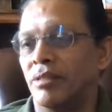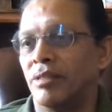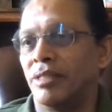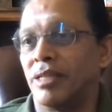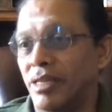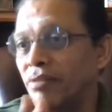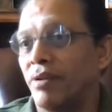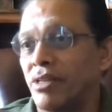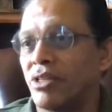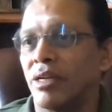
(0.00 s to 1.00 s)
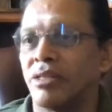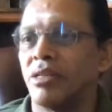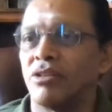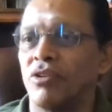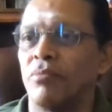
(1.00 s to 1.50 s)
There are different
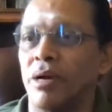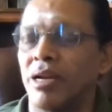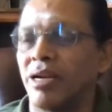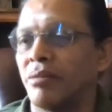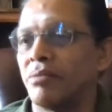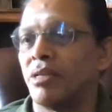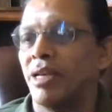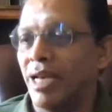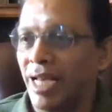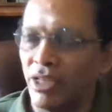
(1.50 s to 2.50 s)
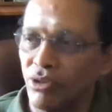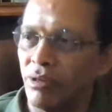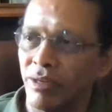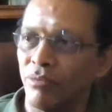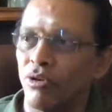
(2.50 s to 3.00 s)
structures of paranams. As you
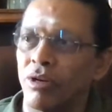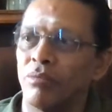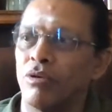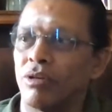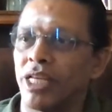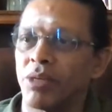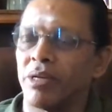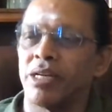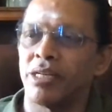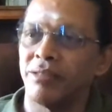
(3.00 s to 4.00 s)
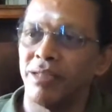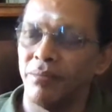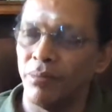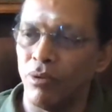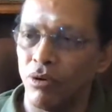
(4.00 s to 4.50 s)
learn more and more, the expectations will be
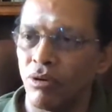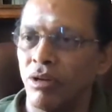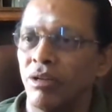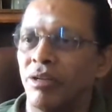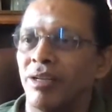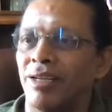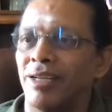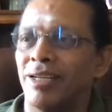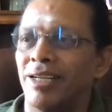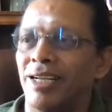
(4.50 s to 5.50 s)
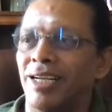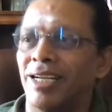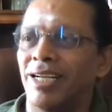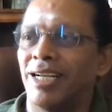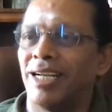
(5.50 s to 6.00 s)
more.
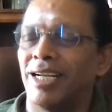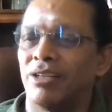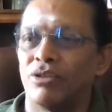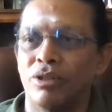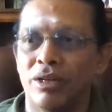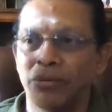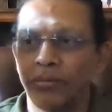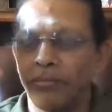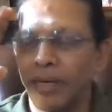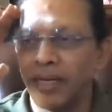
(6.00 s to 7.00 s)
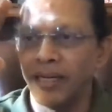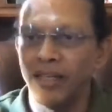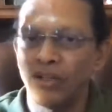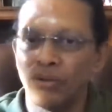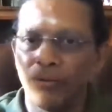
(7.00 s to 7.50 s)
So you have to be mentally
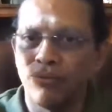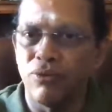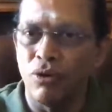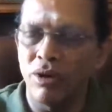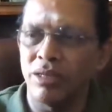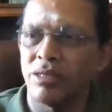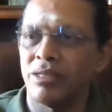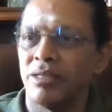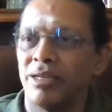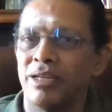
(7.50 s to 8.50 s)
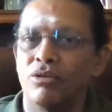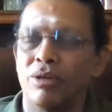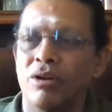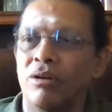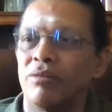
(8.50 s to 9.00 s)
so focused in doing
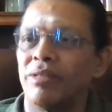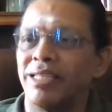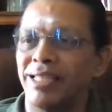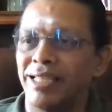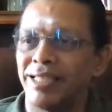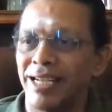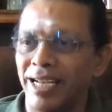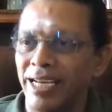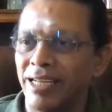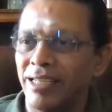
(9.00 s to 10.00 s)
all of these things right,